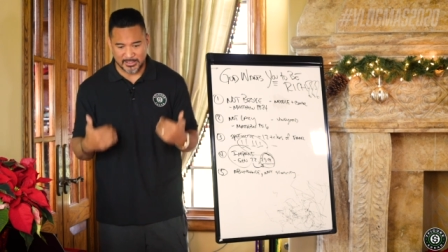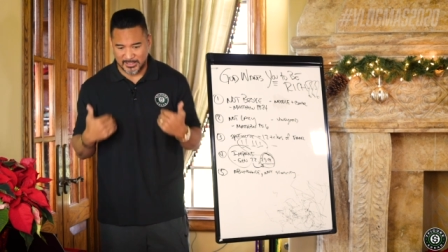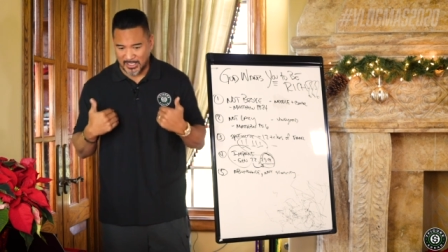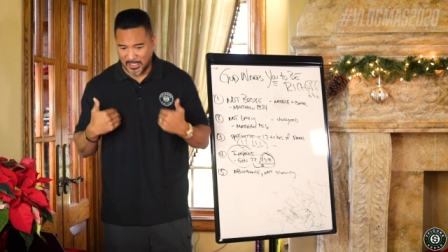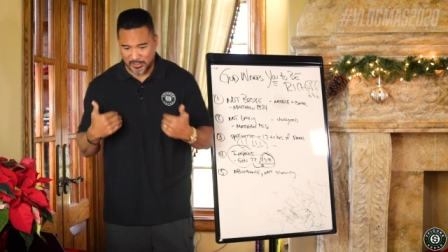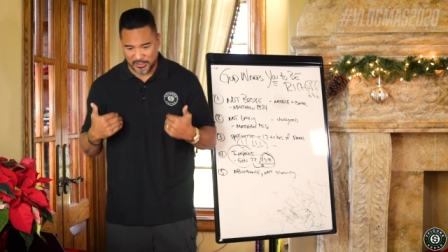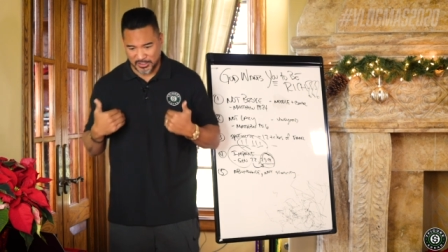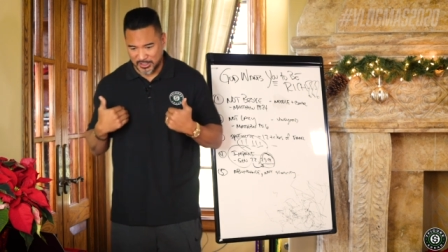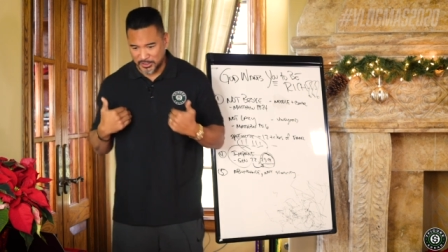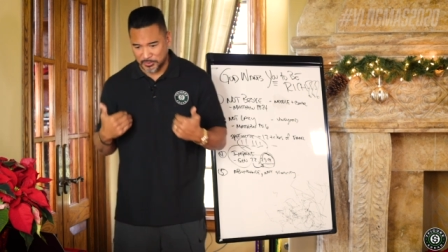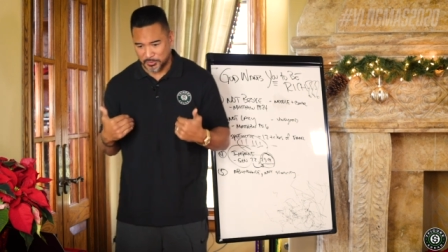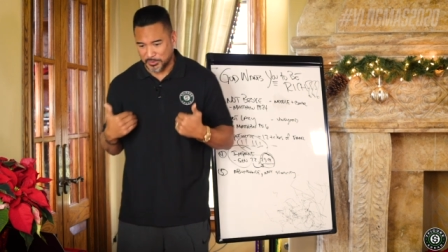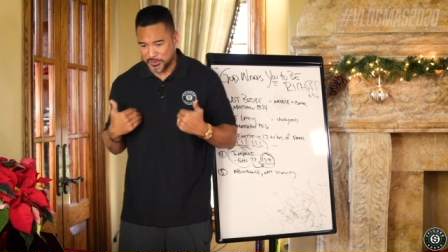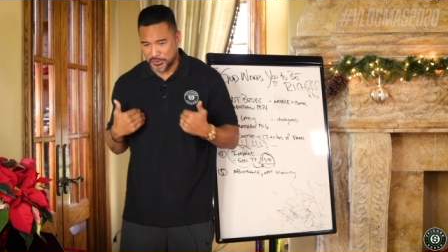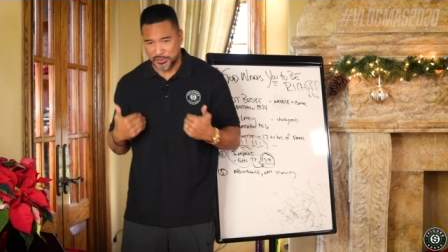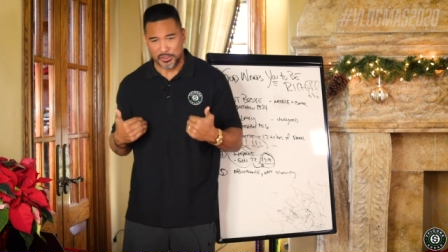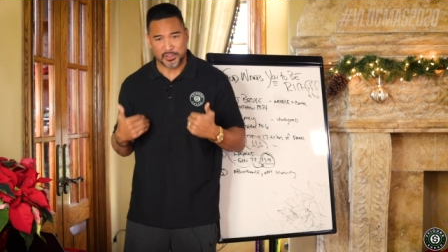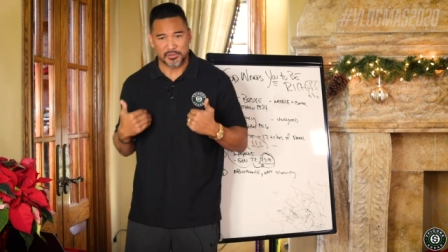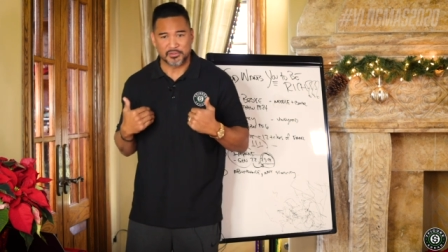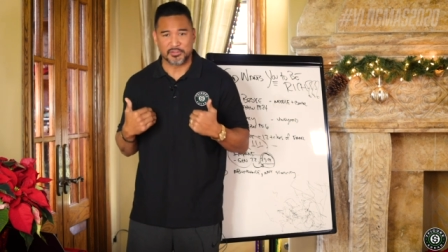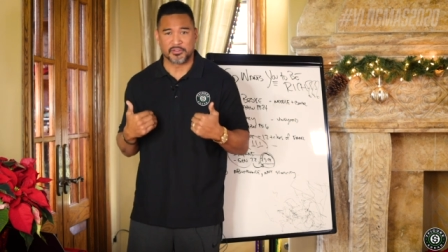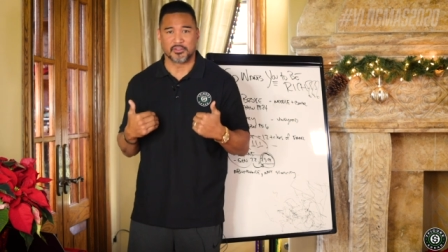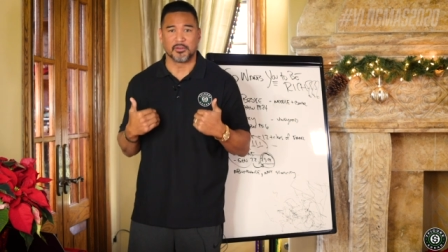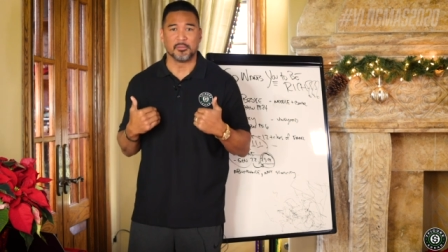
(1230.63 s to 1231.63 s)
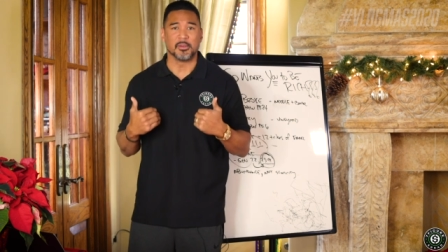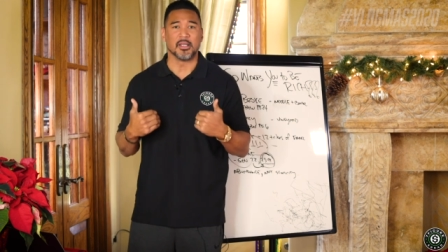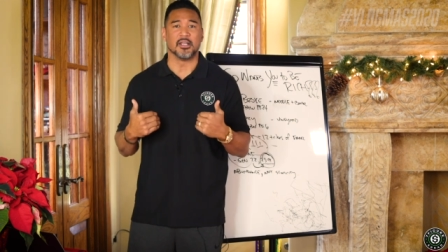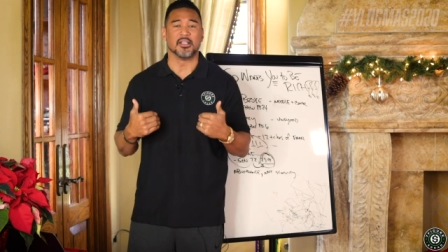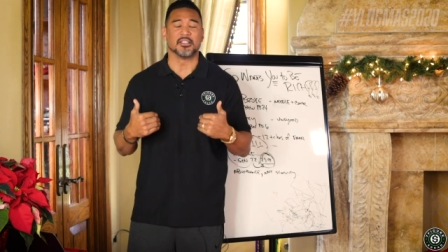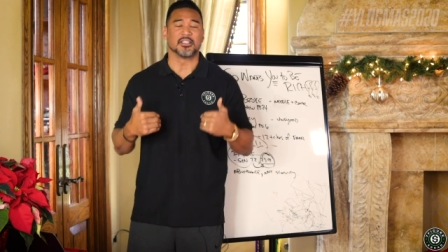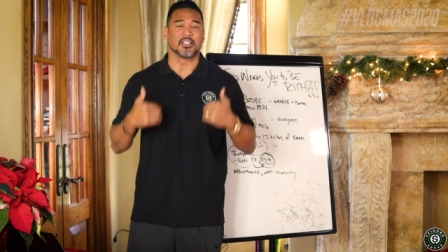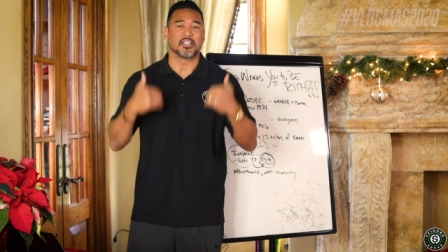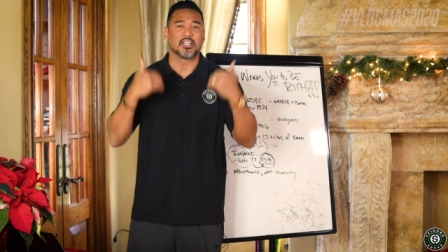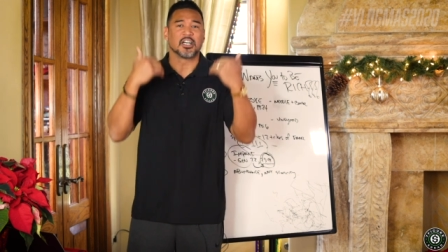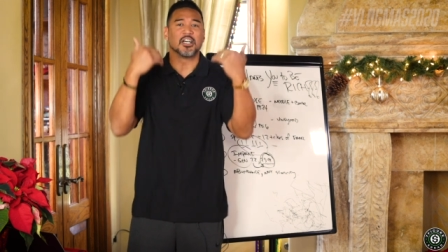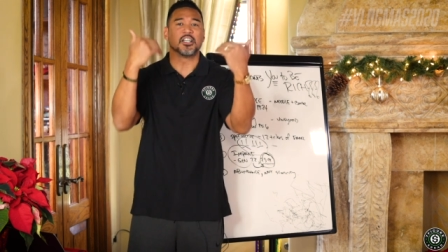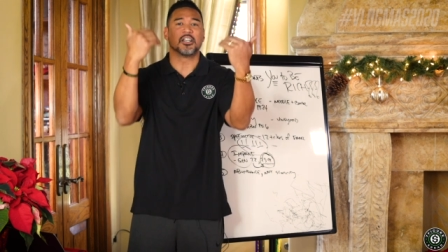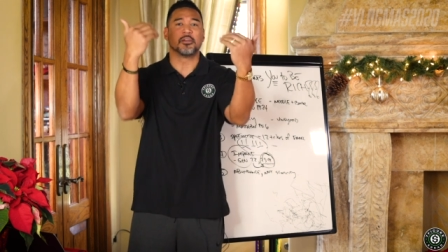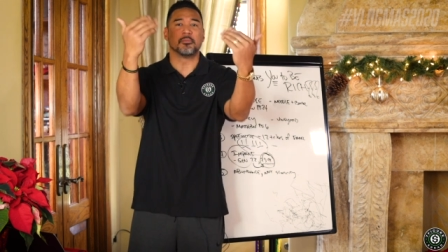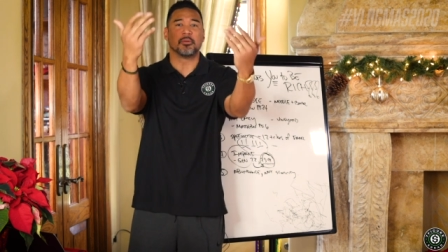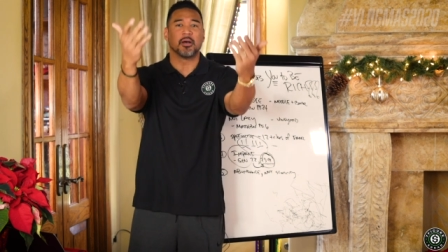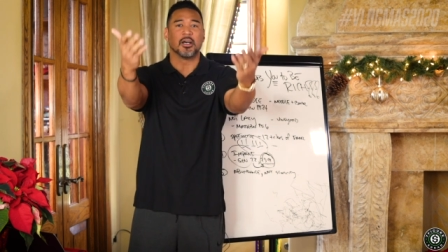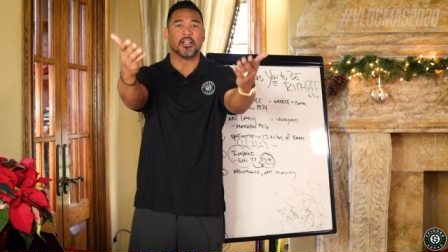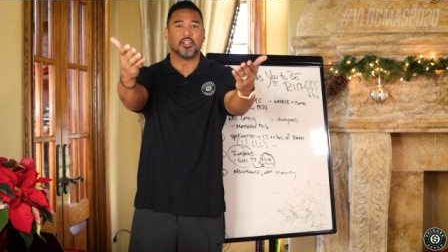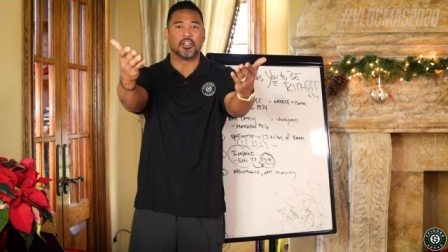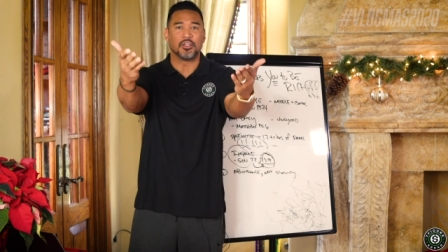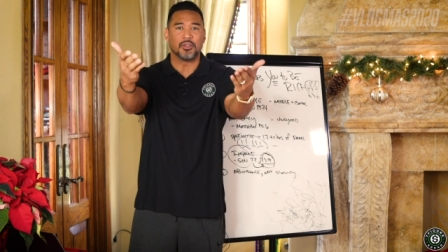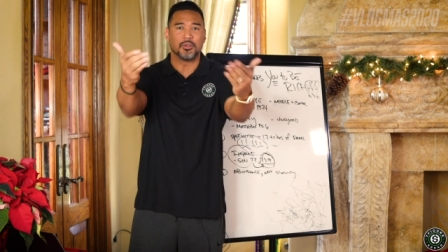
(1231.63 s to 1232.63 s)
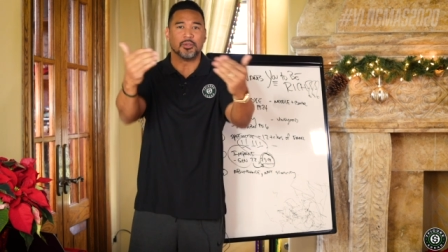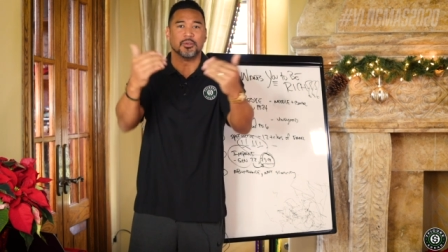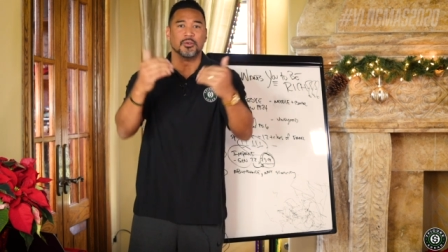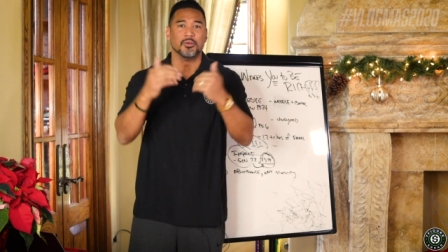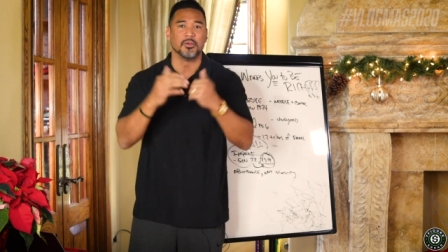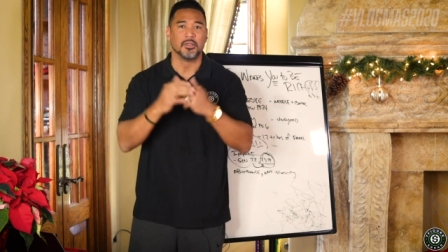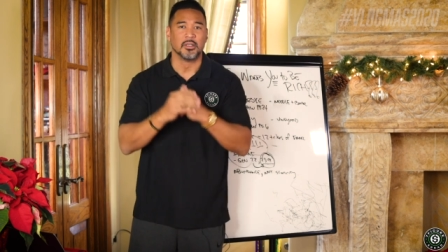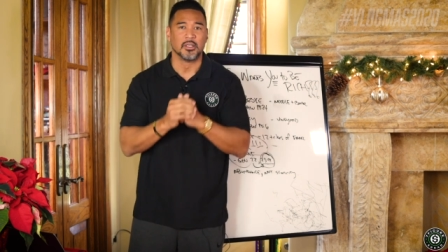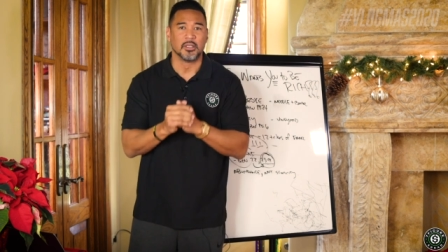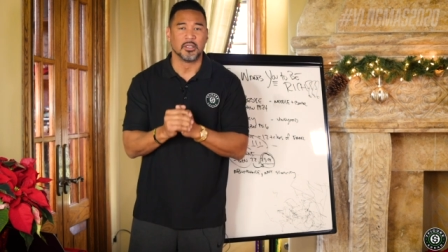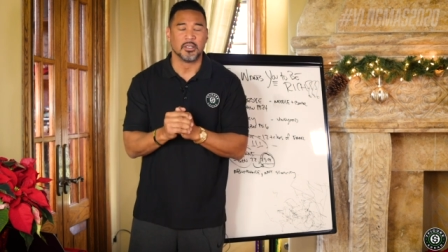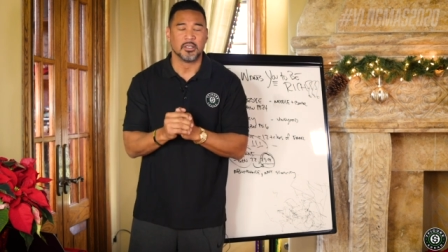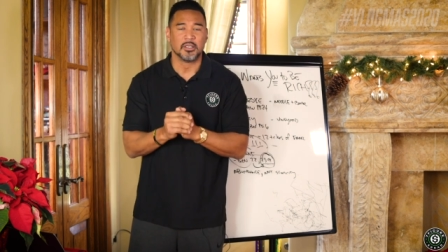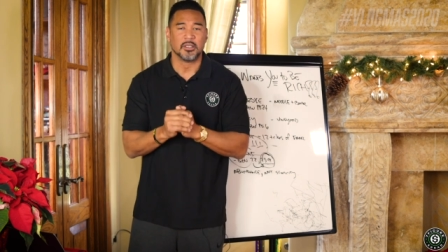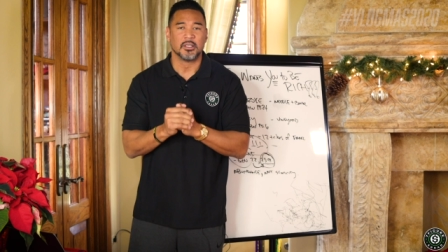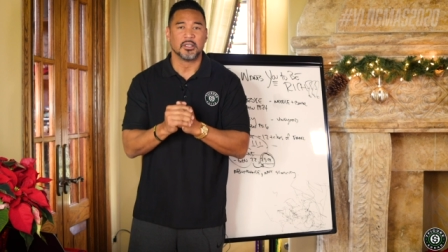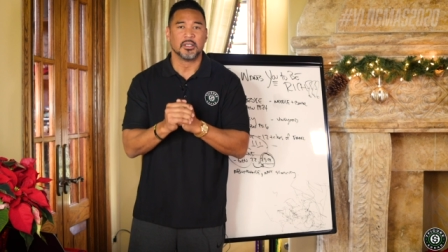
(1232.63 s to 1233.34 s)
It's not just reserved for me, it's a kind upon you